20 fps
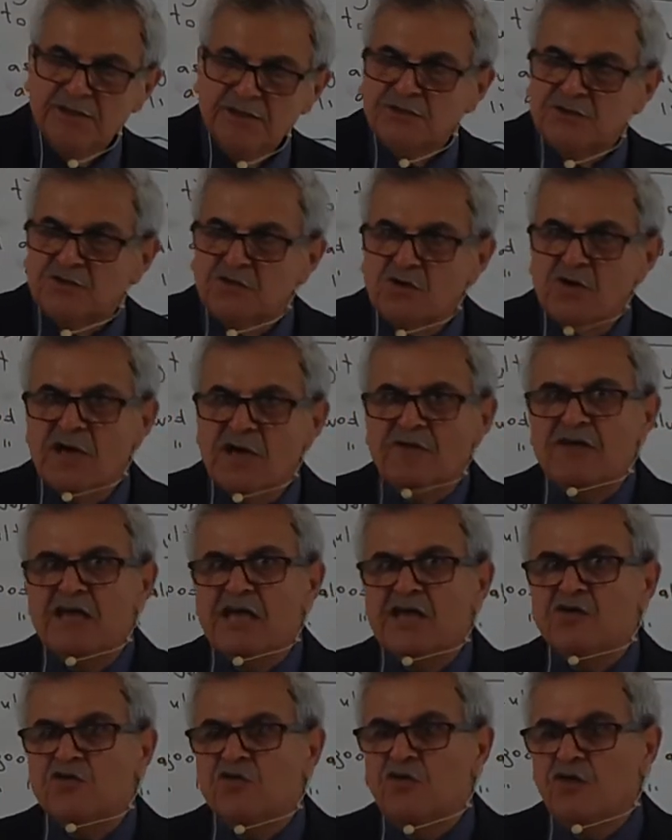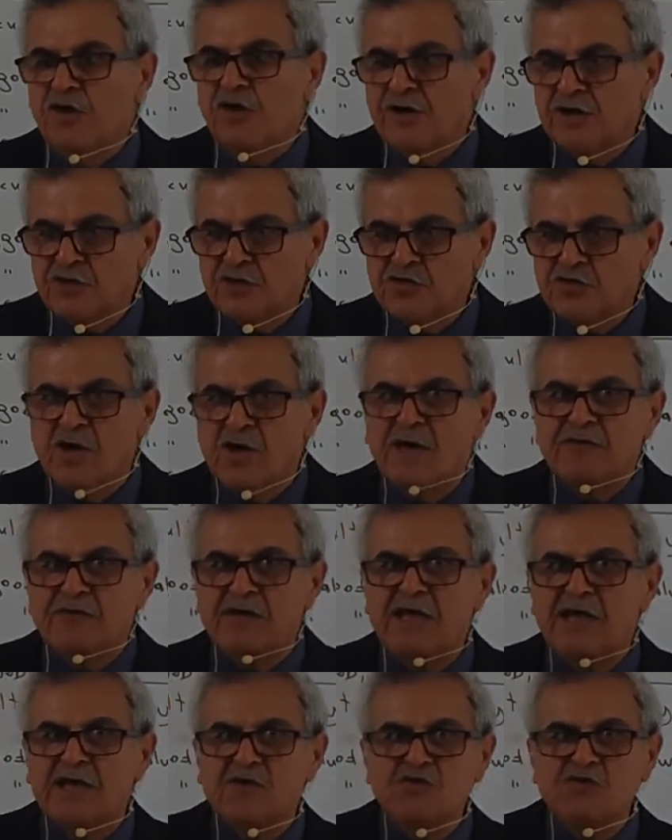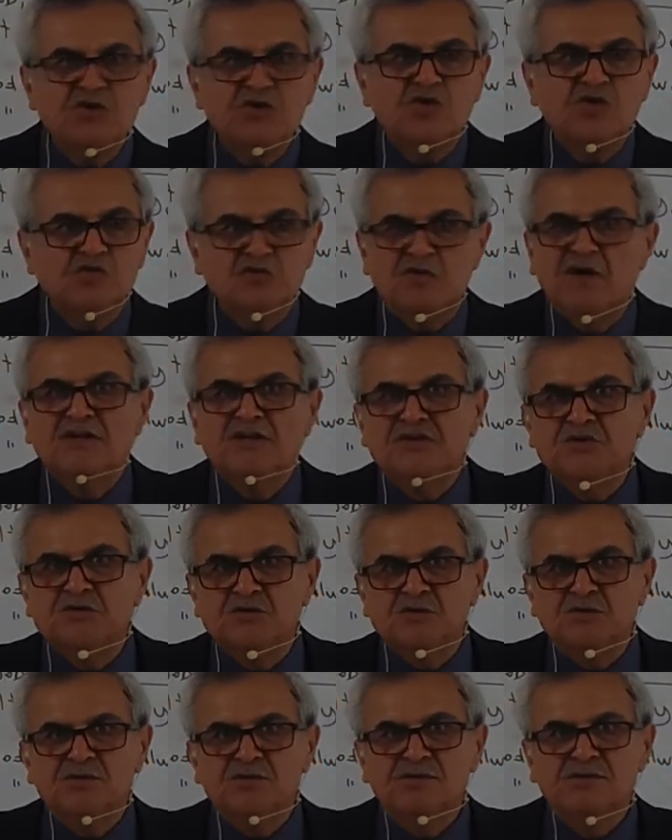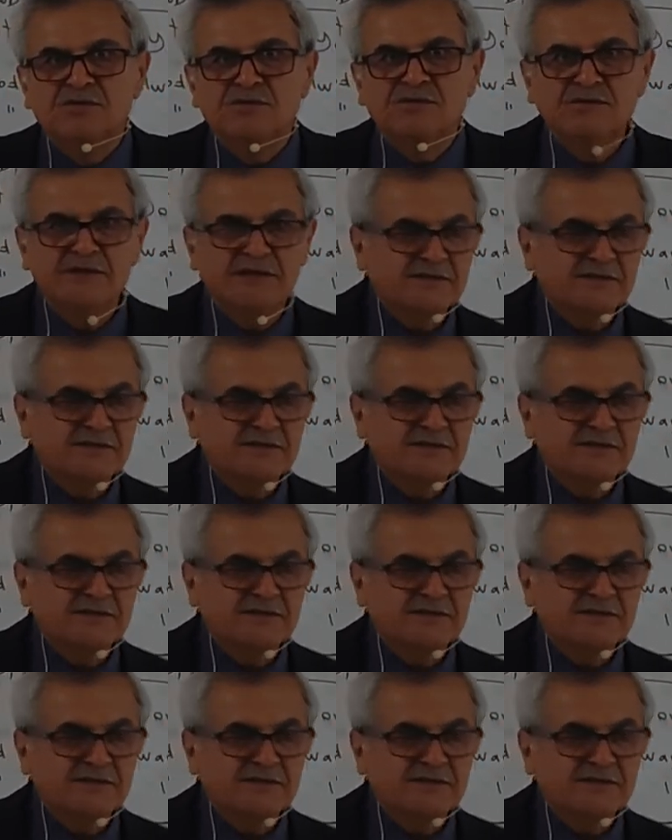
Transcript: Go away, corona, go away. We don't want you. Right.